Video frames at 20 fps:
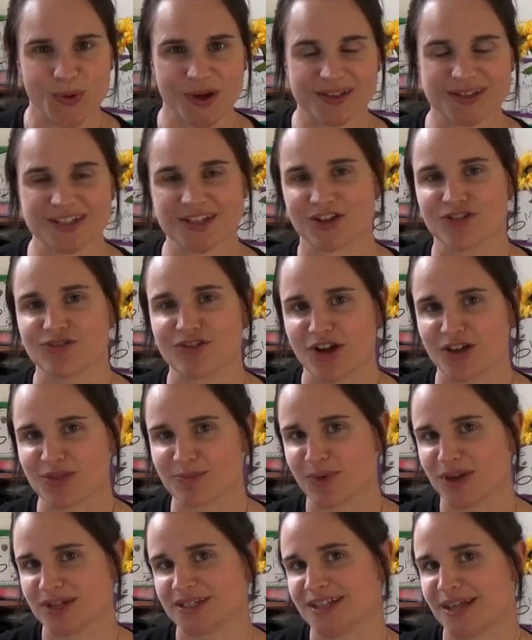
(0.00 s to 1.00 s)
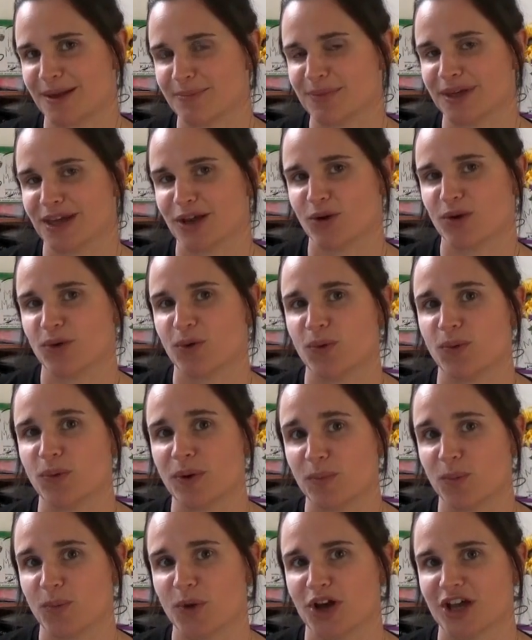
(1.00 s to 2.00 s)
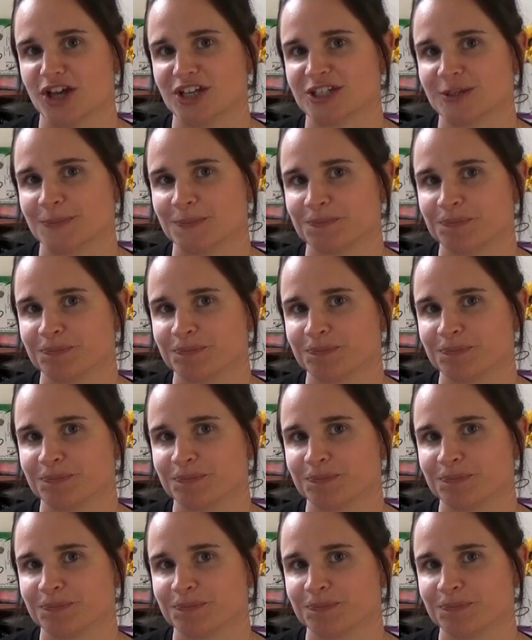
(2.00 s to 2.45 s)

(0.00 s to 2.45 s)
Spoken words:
So growth mindset being all one word.